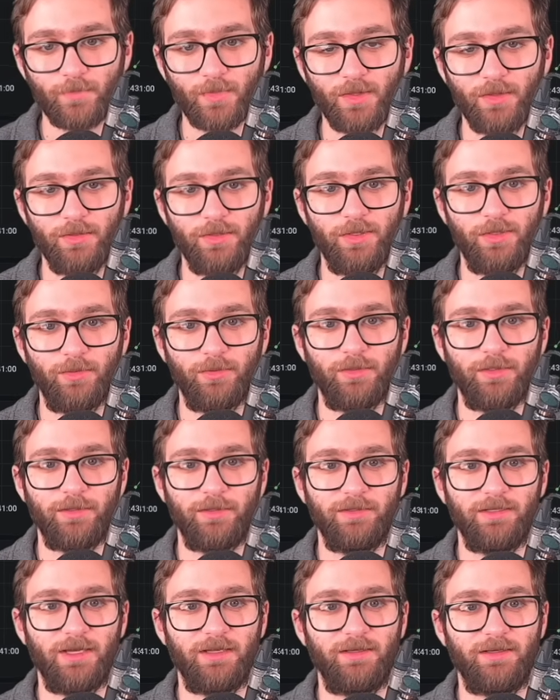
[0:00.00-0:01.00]
you
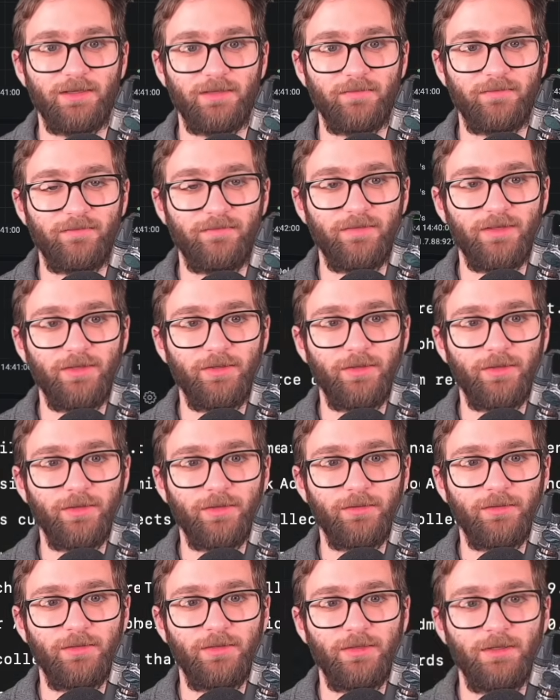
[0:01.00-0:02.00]
learned how to
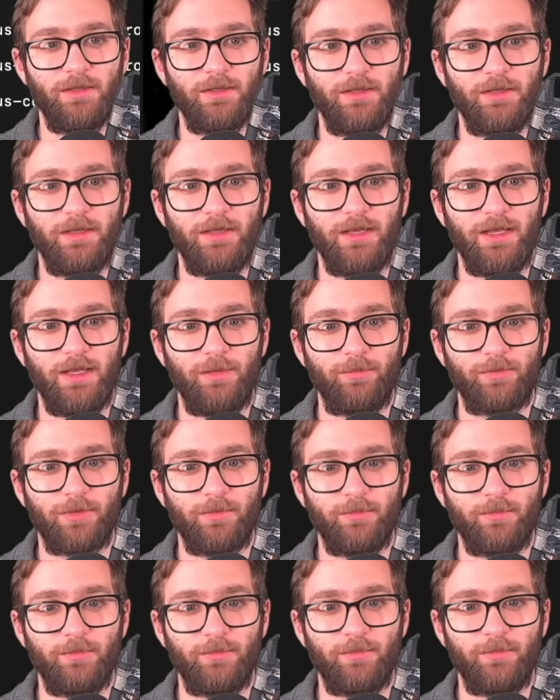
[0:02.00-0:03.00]
configure a
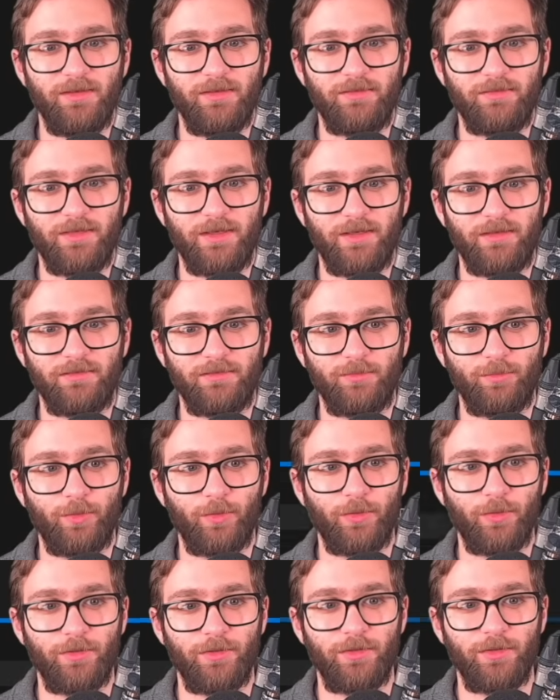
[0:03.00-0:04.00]
Prometheus
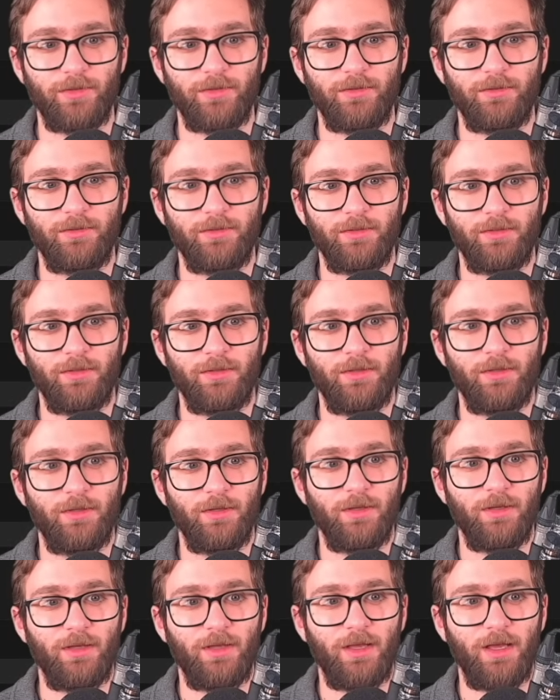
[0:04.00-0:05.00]
exporter
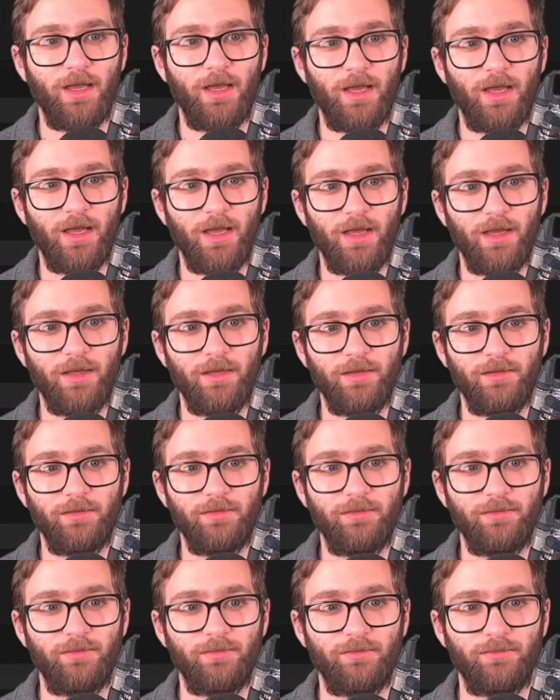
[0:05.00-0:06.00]

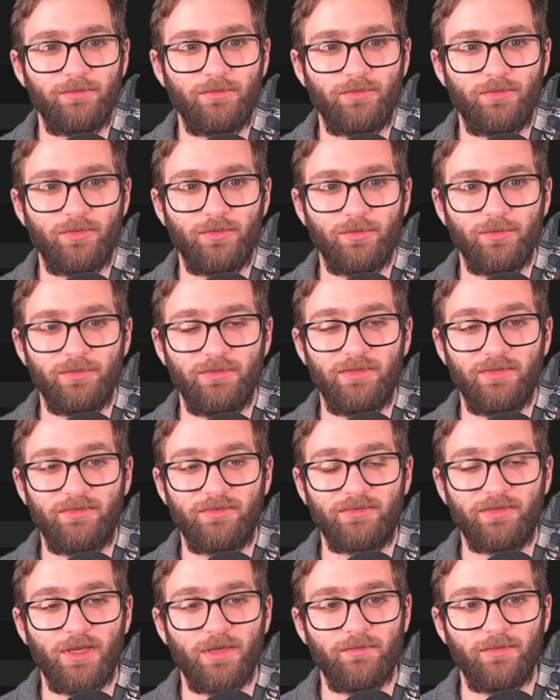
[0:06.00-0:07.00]
to
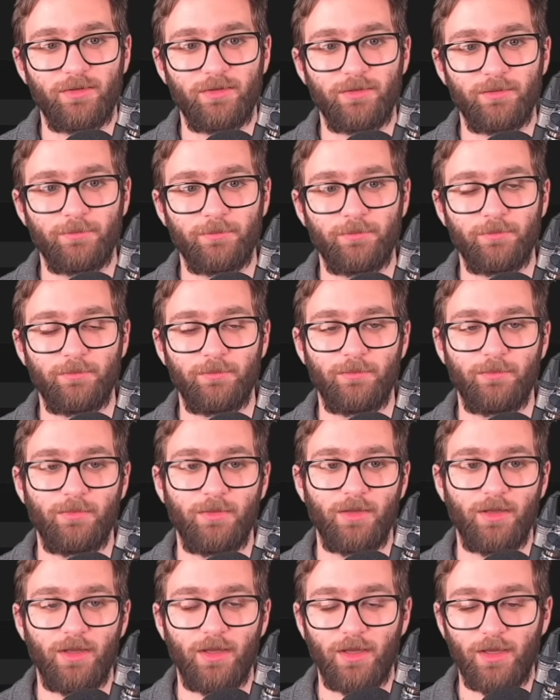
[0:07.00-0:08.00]
discover
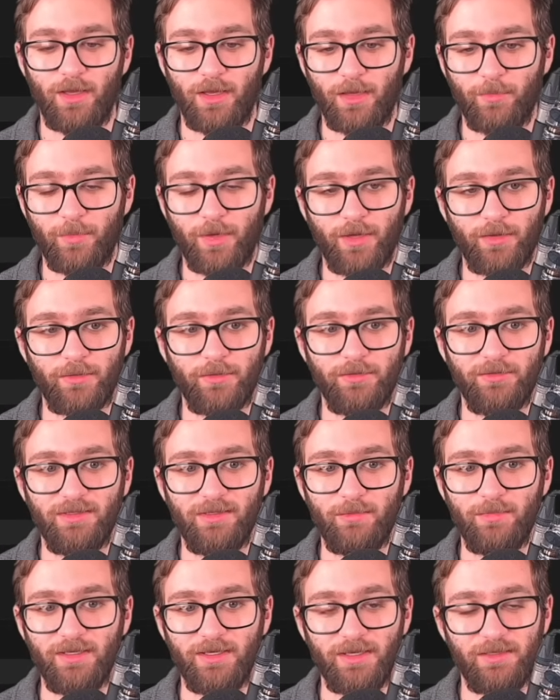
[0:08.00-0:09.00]
a
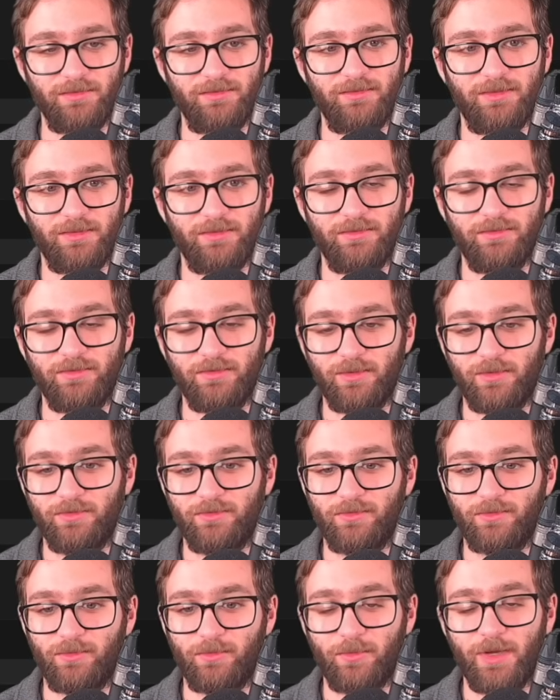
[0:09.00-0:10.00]
MongoDB instance,
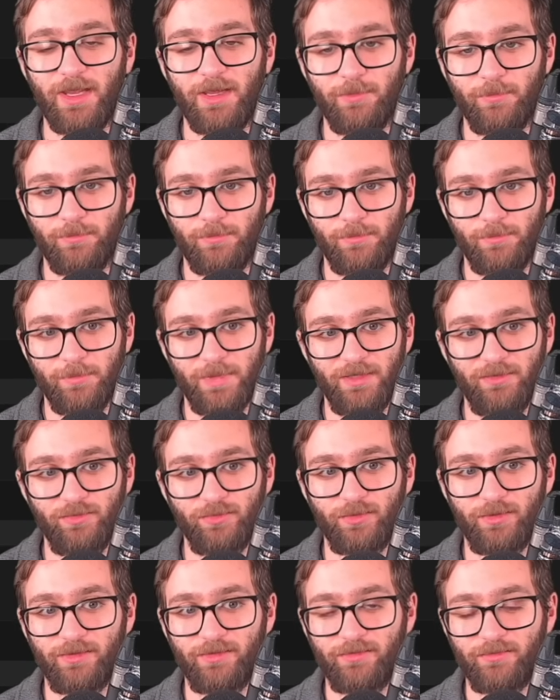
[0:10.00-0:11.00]
scrape
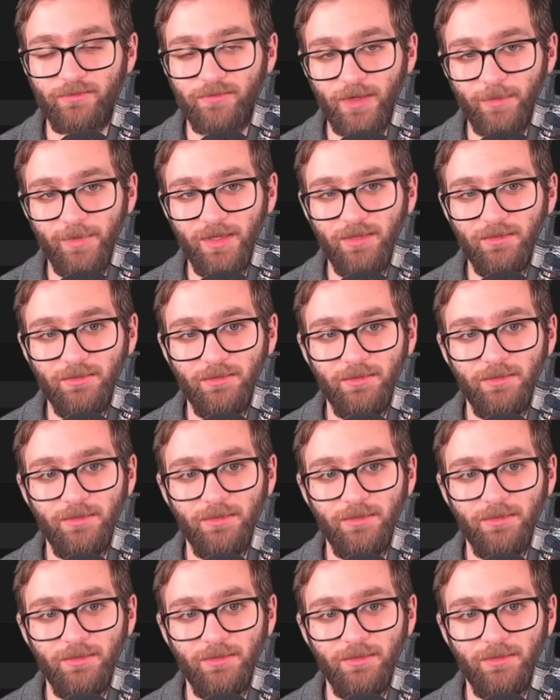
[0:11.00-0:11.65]
metrics from it,